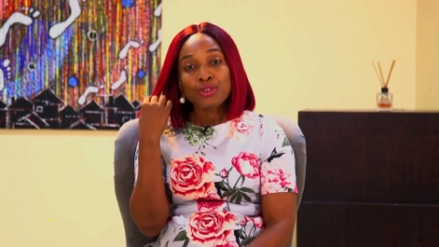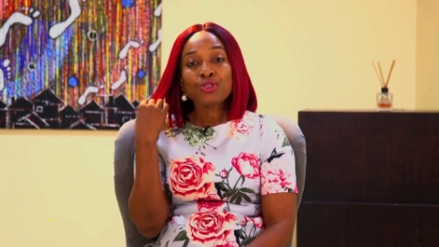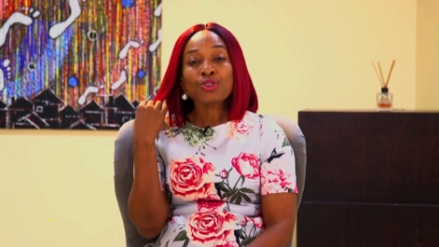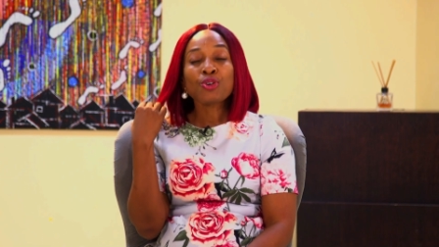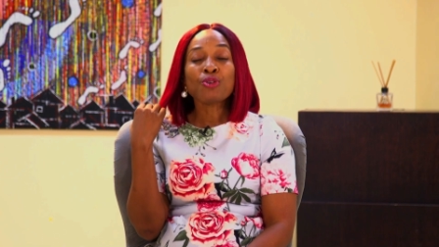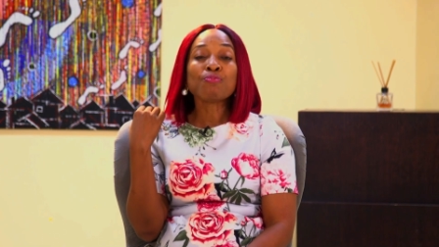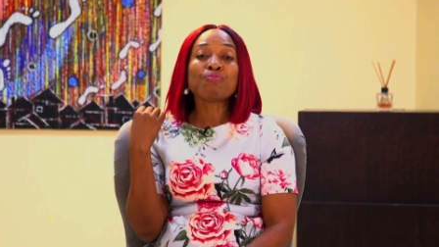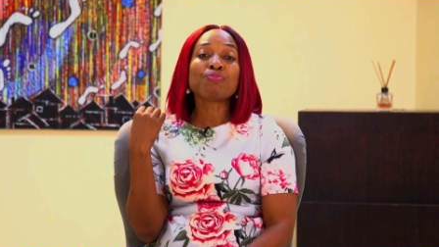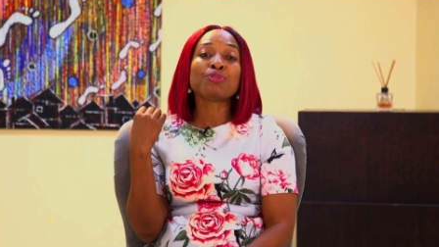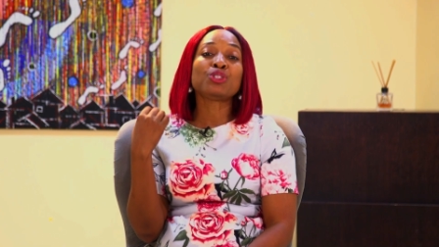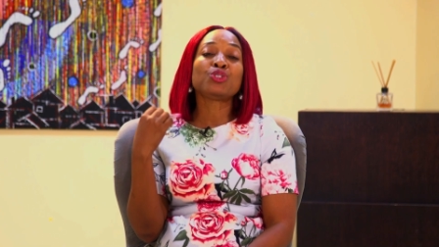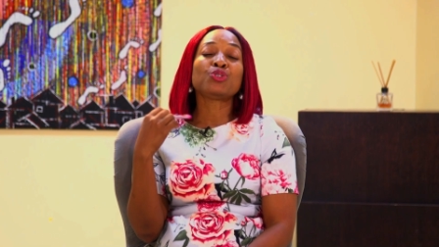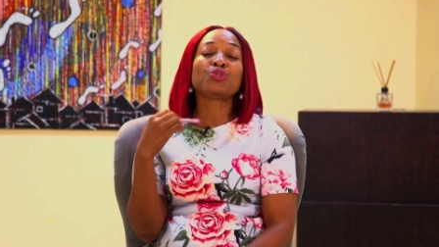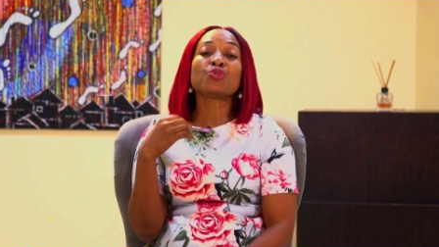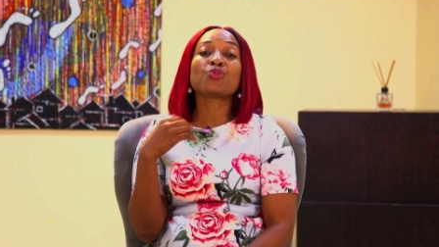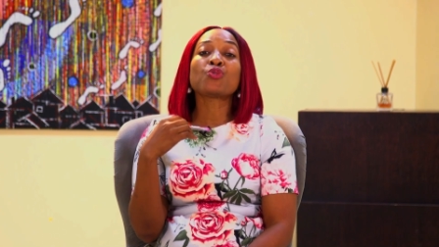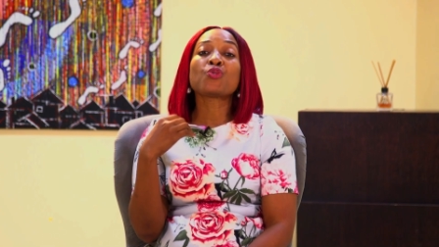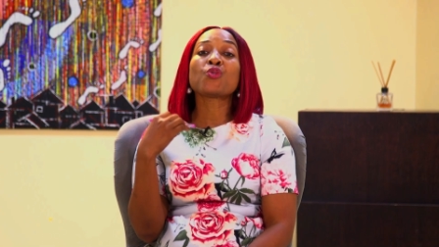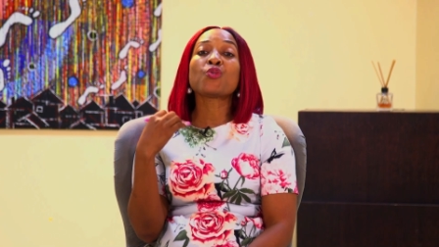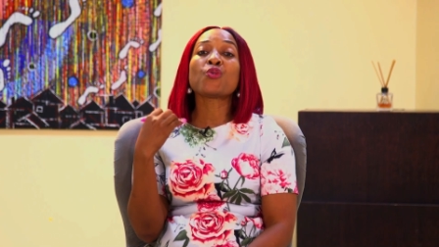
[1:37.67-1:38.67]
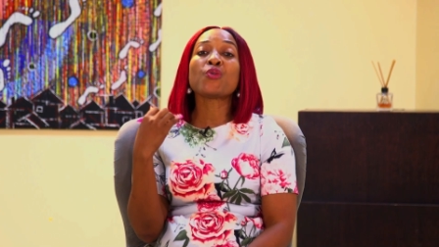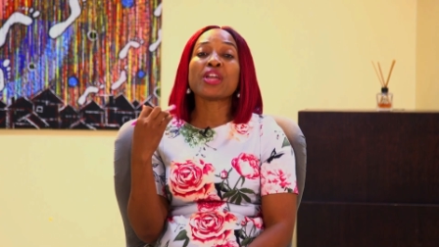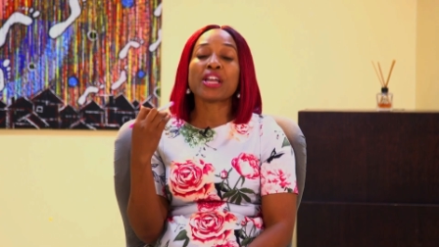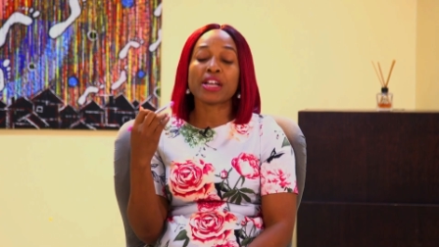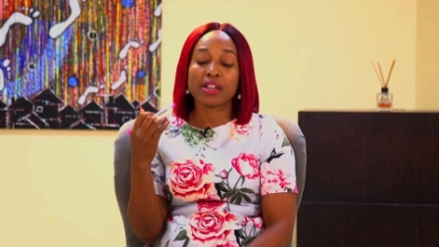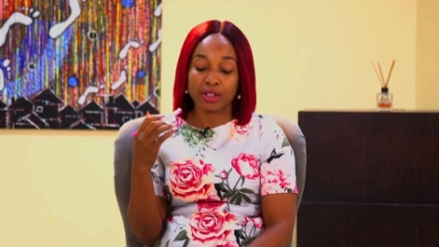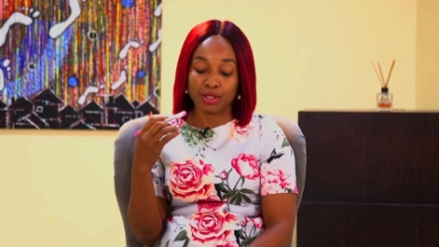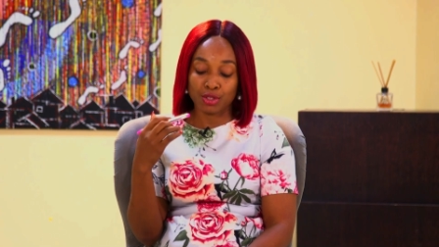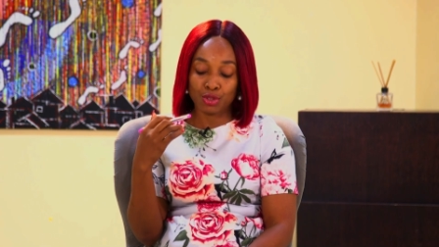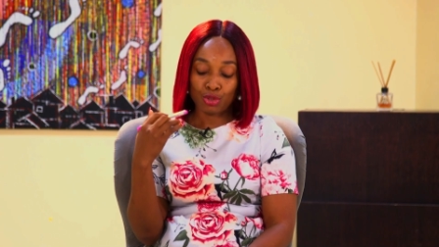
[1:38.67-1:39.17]
Don't be too
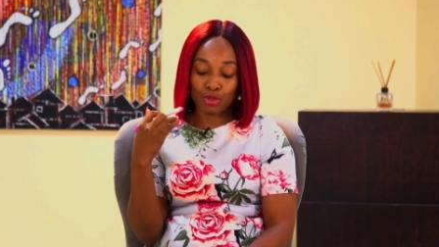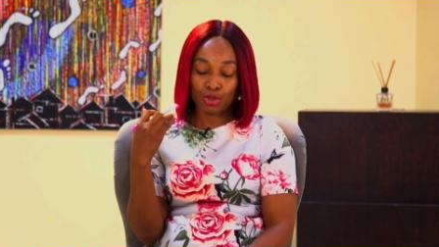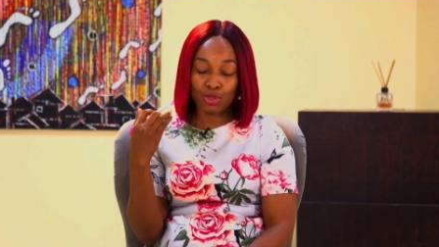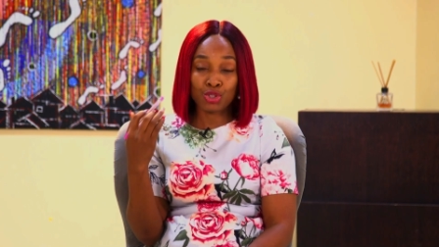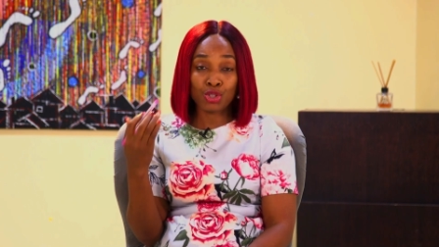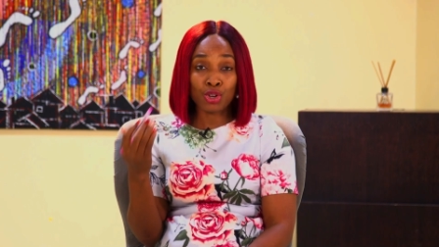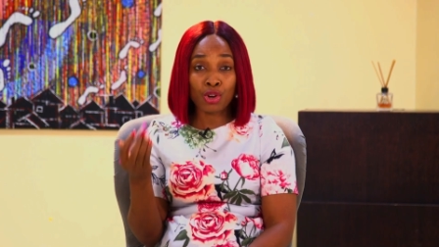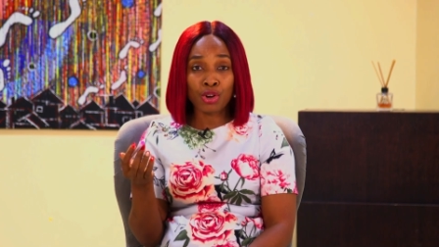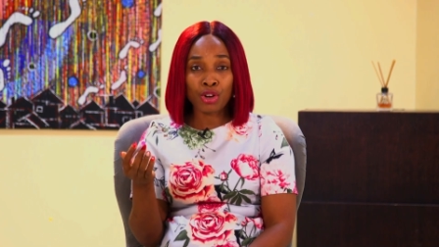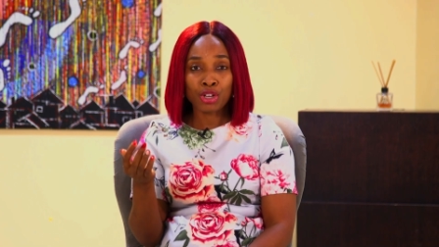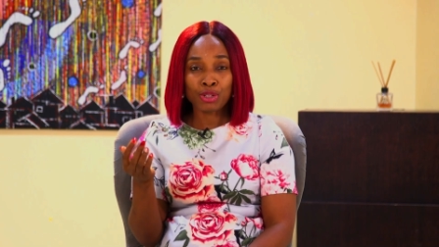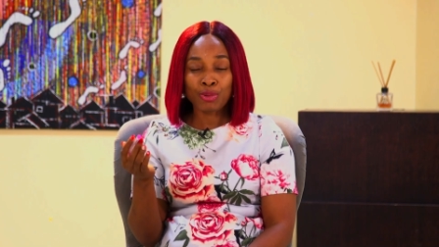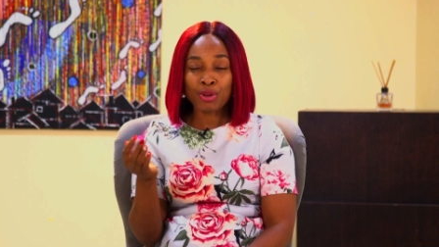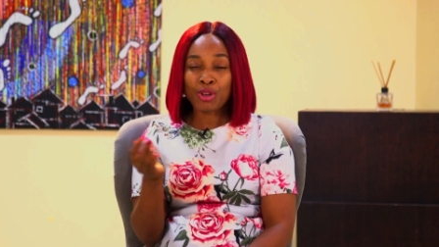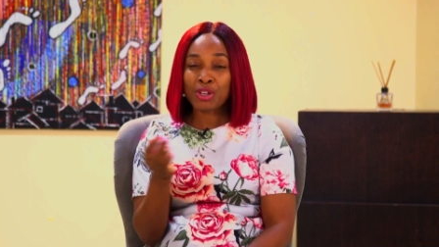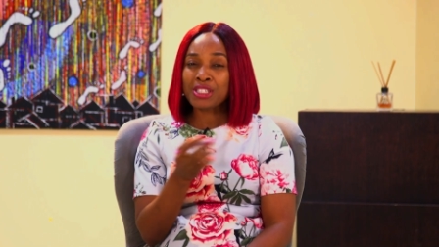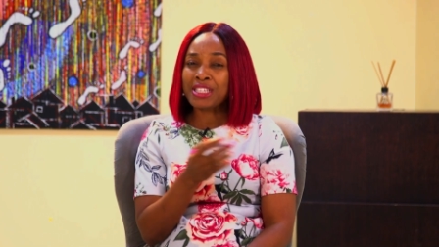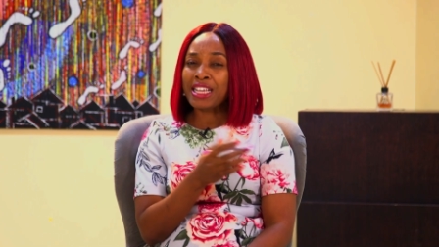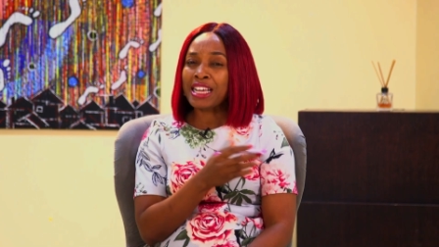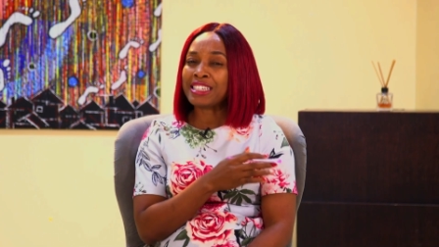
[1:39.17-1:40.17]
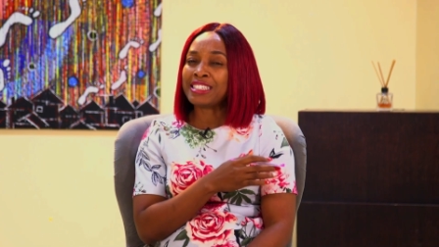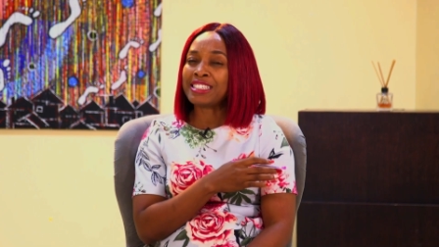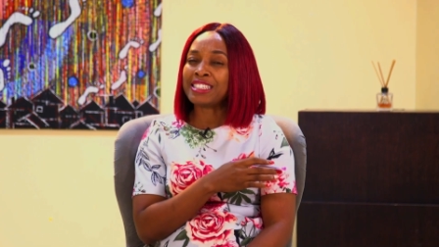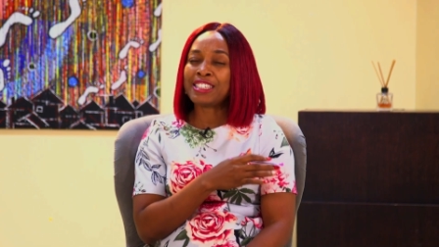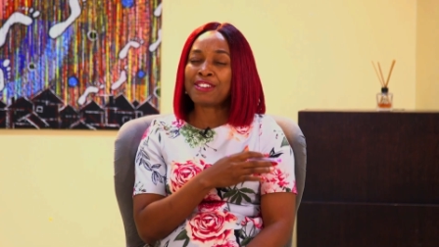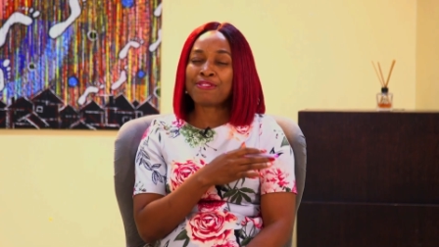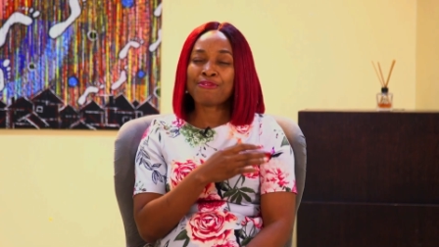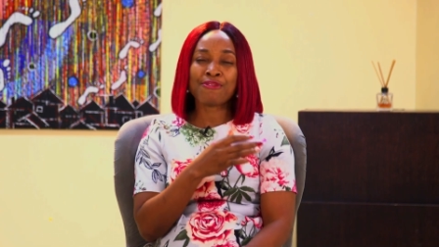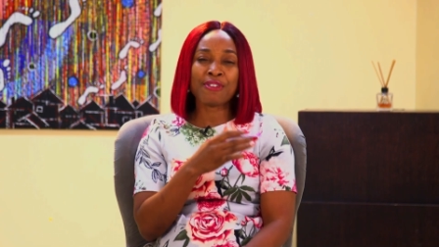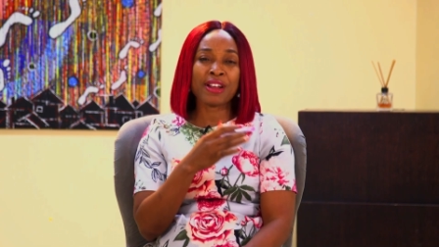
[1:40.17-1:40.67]
quick to judge because there are
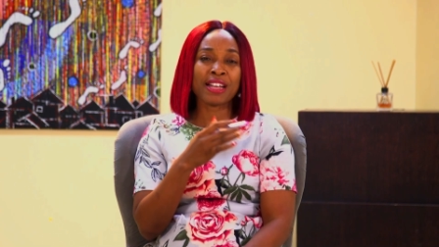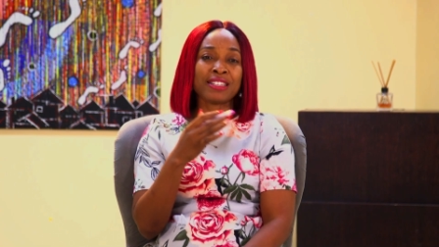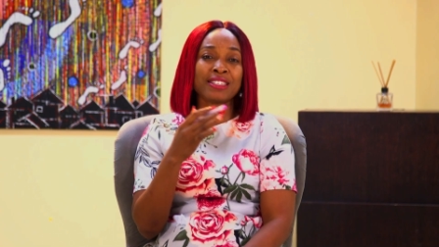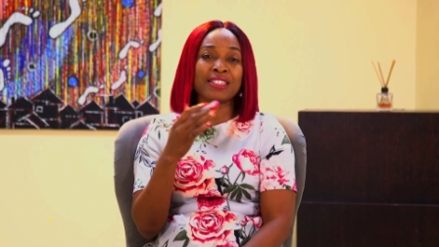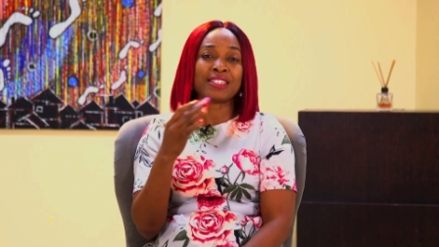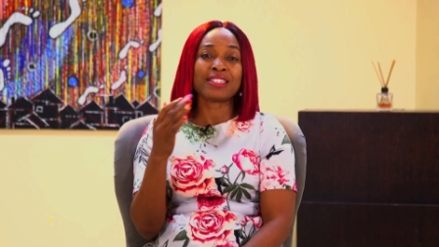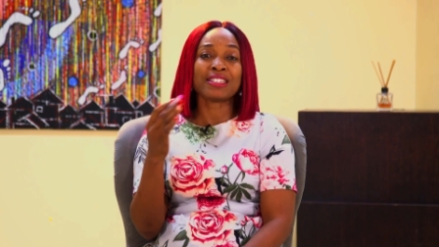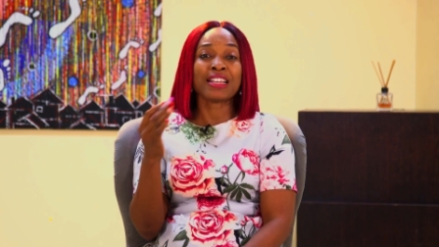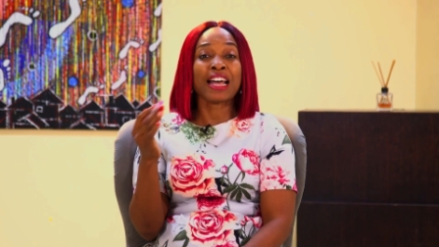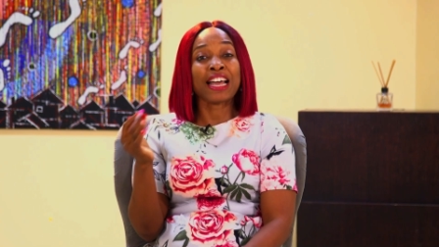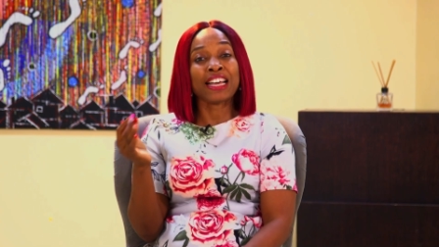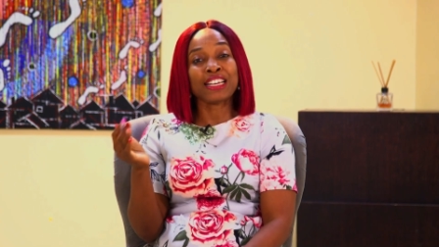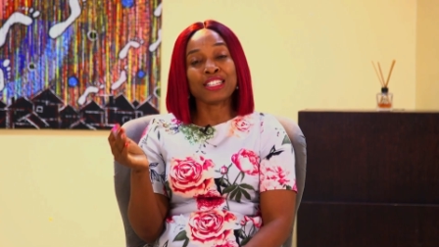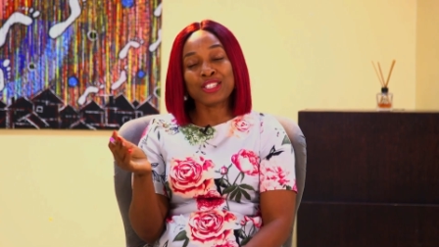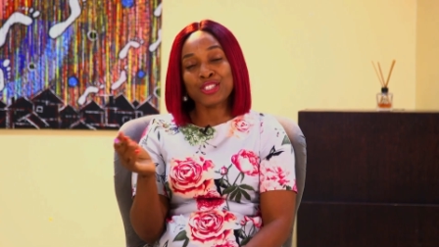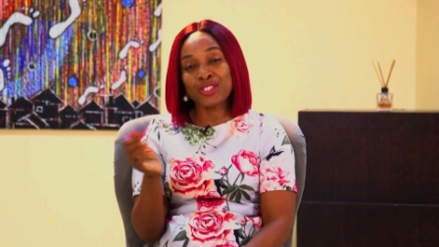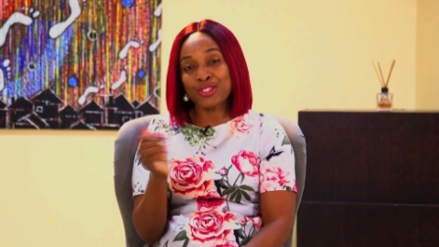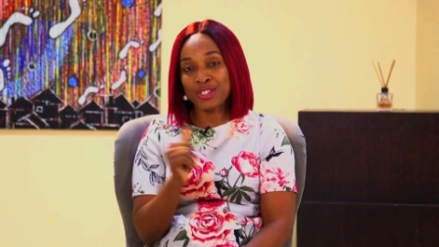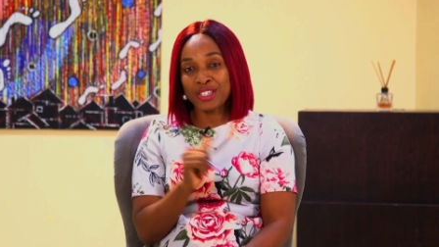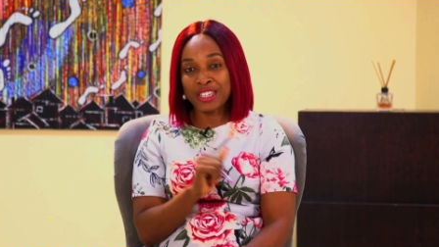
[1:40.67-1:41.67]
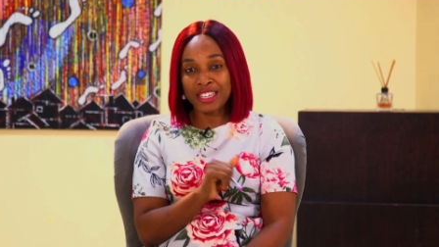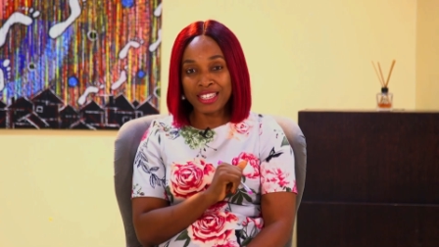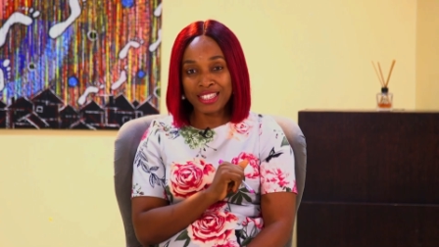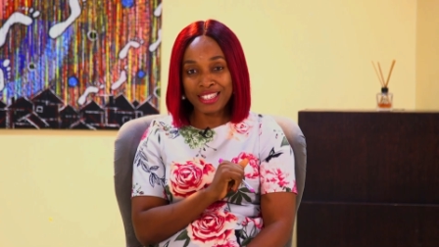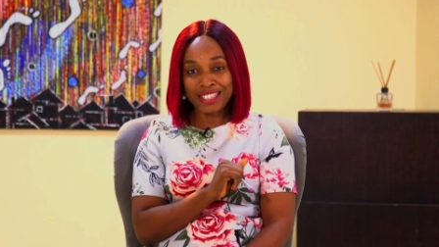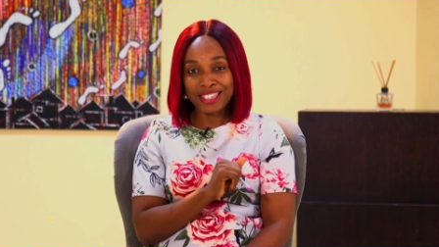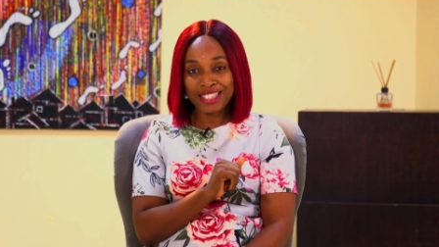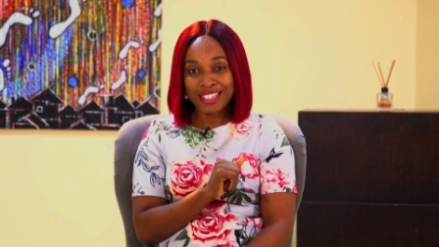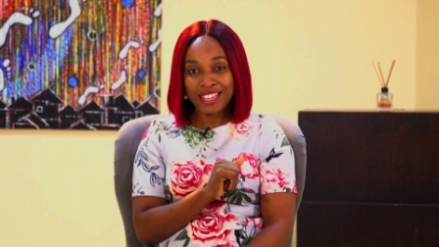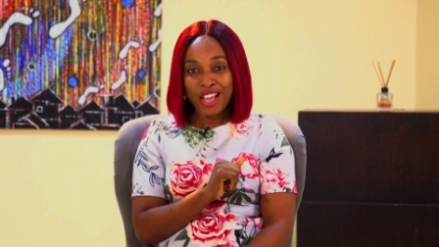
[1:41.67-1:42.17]
different sides to
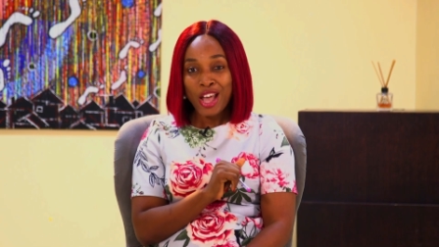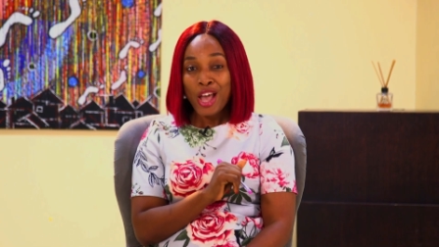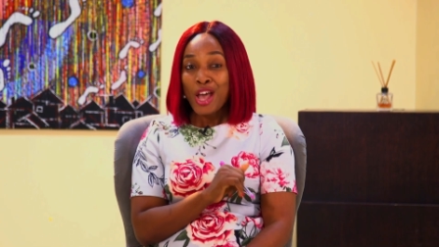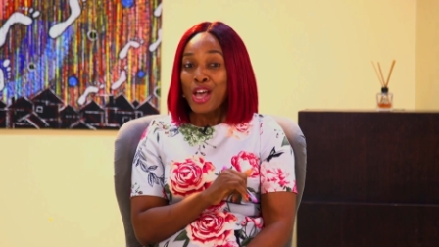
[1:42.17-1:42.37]
this.